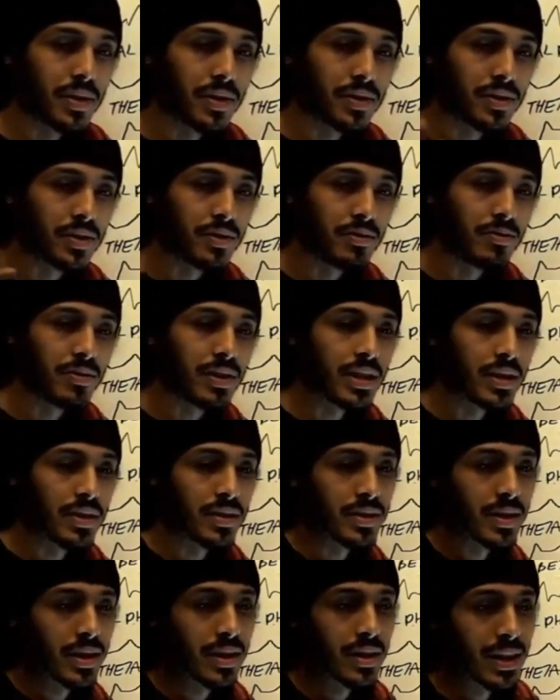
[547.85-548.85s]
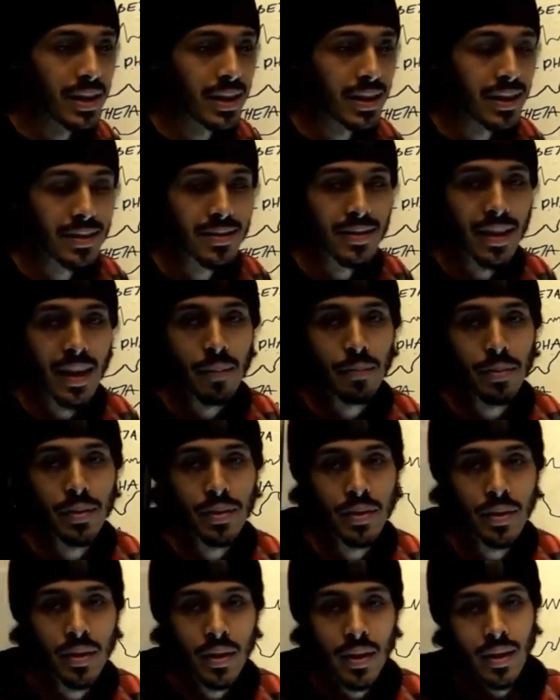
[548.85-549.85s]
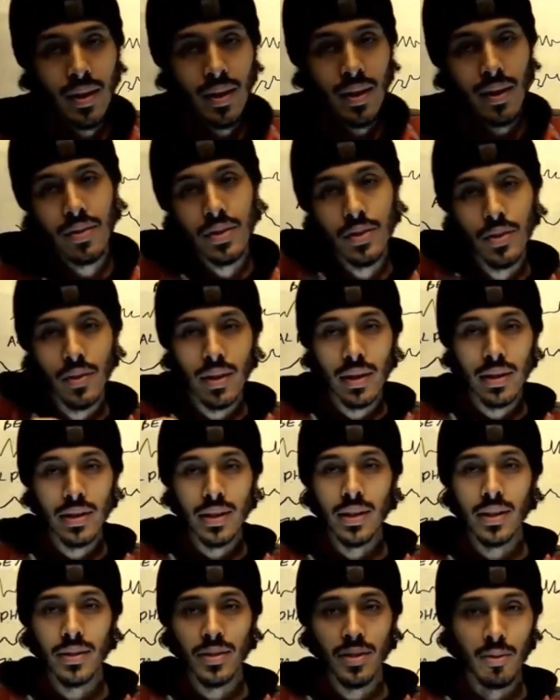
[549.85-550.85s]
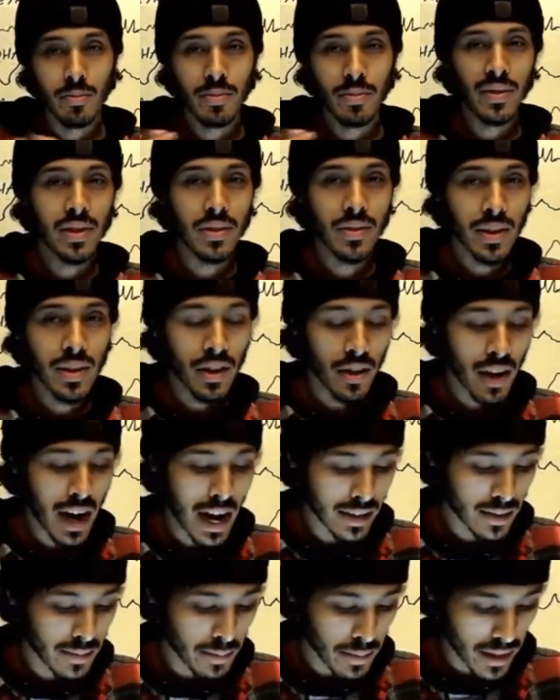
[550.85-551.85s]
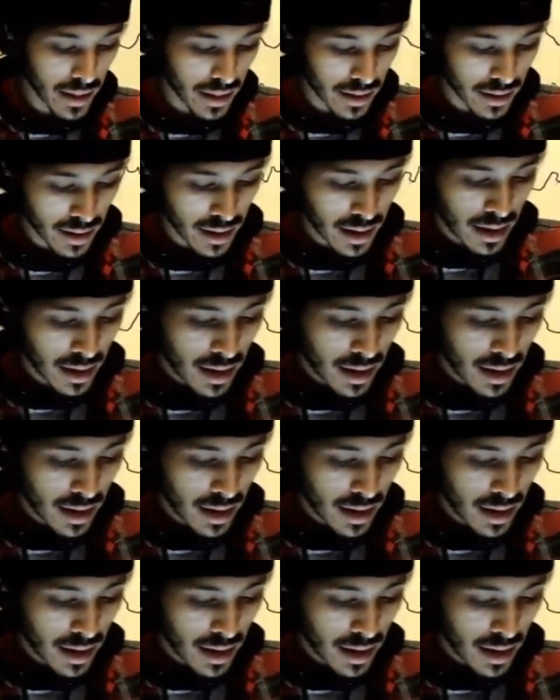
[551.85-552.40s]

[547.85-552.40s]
Here's 2 videos that are an example of this whole idea. So hopefully you can grasp this.